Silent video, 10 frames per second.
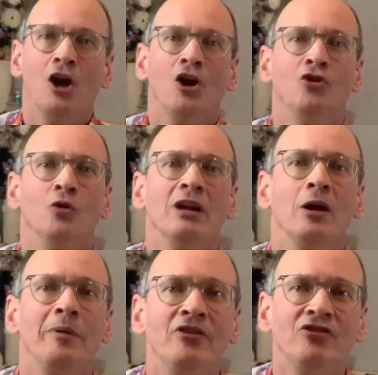do a little bit
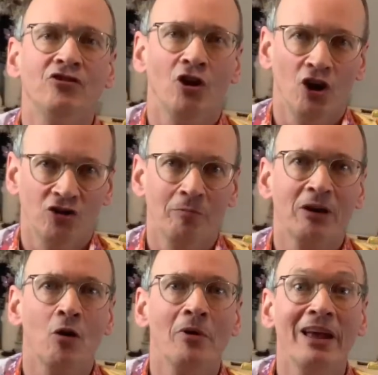of research and
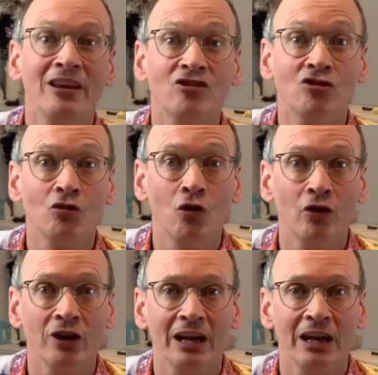become a historian.